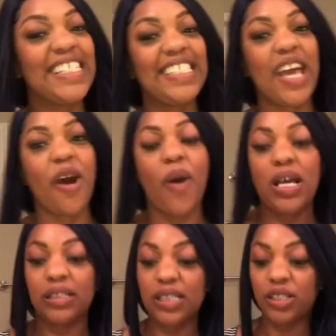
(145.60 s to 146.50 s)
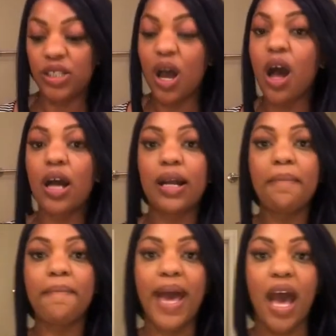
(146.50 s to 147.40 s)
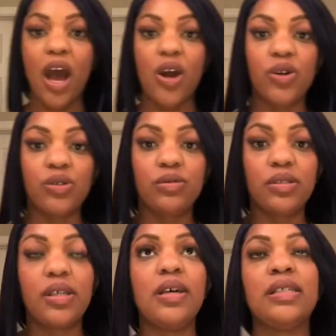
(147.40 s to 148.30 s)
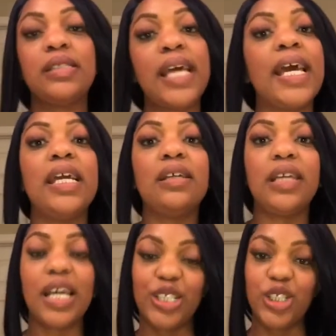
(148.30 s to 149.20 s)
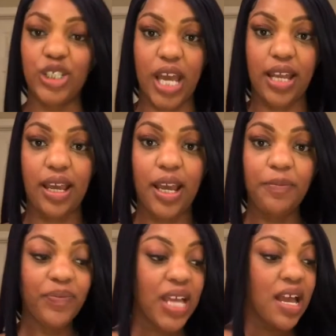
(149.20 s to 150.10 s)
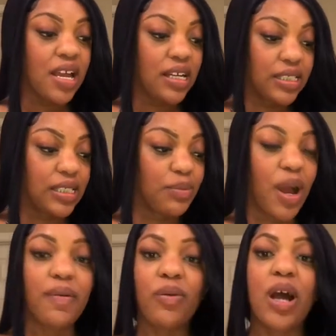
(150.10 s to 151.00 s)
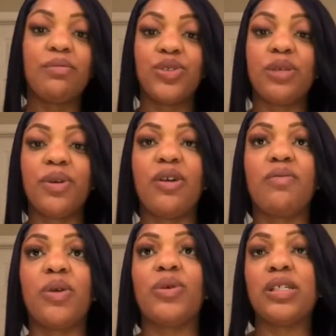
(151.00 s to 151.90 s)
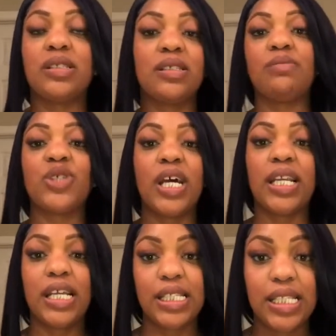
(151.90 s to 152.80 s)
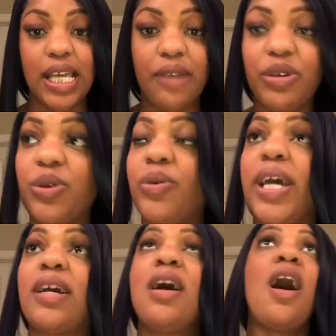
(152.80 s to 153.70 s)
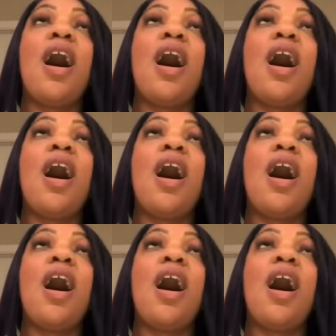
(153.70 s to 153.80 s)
Now, let's talk about tangling and shedding, because that's probably why I'm tripping on my words, because I'm trying to get to that real quick.